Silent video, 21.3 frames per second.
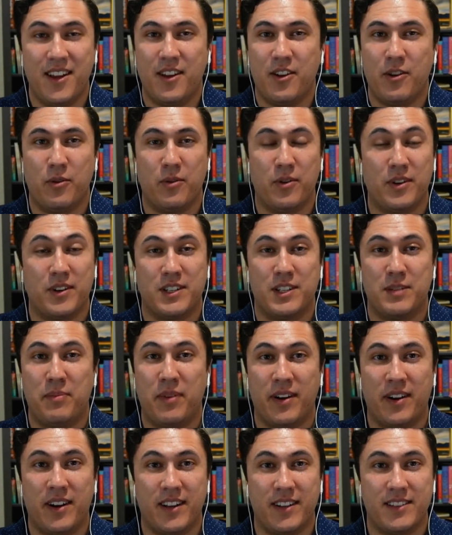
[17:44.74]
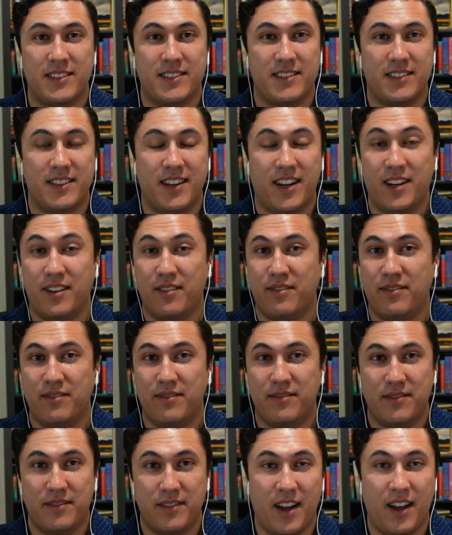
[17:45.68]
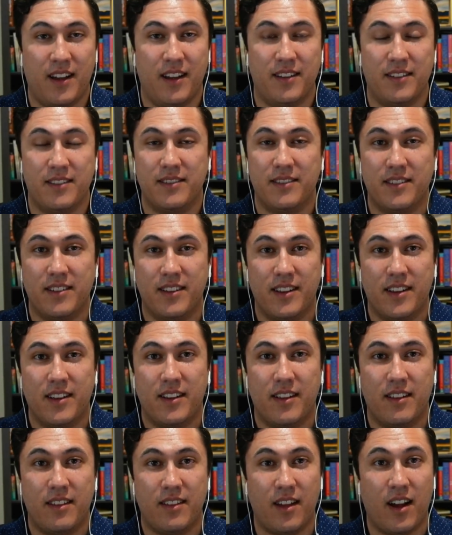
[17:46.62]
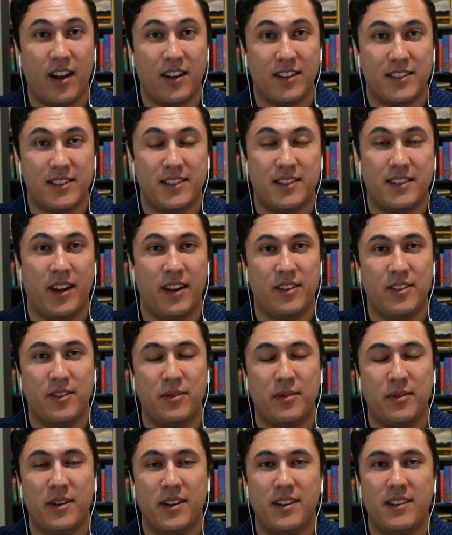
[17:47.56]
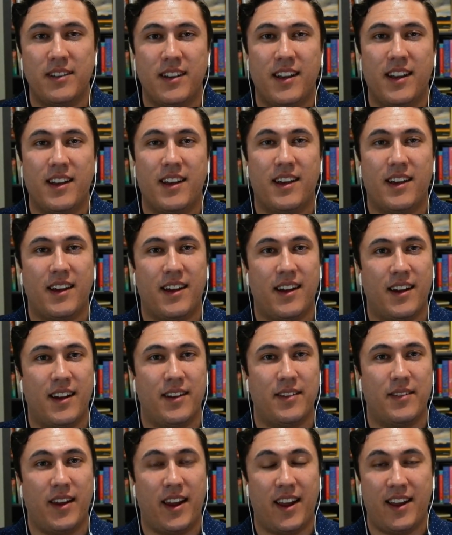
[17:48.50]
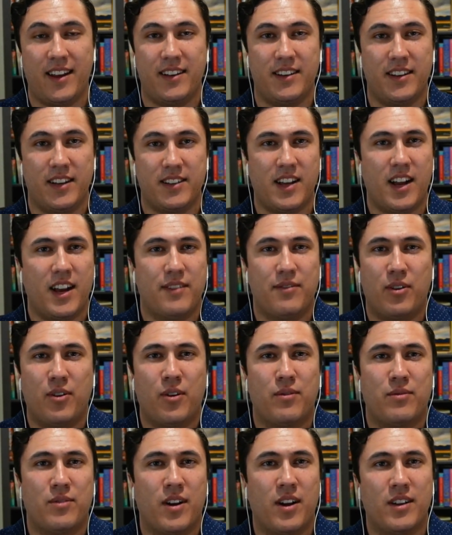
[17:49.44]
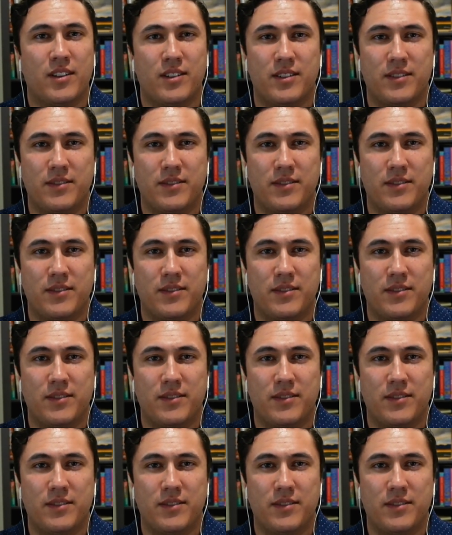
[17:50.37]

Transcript: or experience negative thoughts into it. And it's kind of an overall.